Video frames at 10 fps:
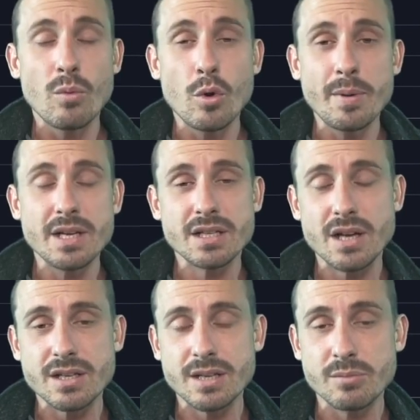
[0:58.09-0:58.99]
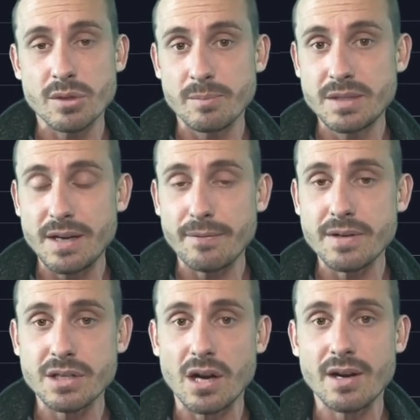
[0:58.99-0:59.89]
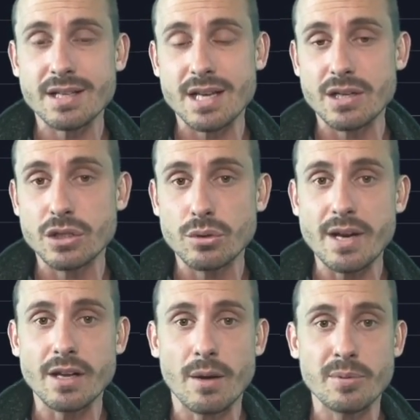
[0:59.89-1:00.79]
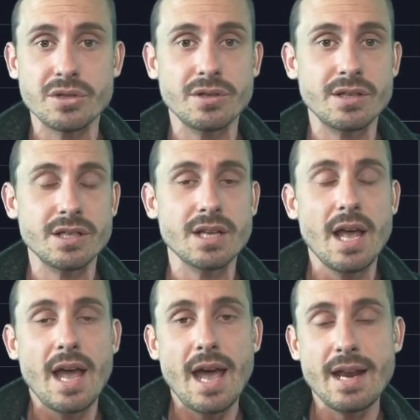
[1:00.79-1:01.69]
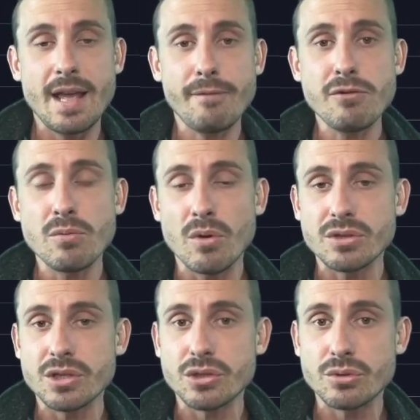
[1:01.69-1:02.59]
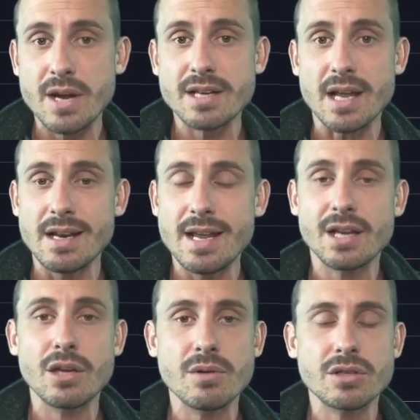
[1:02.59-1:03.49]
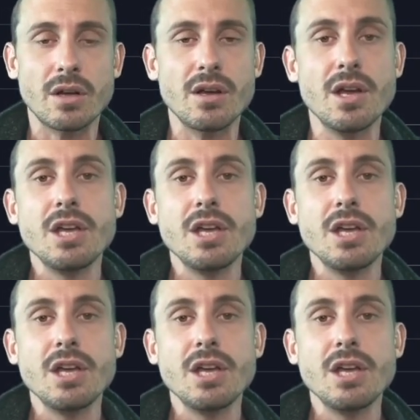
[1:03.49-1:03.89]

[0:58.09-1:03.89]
We'll be discussing some different targets and trading opportunities. And if you want to trade link US dollar,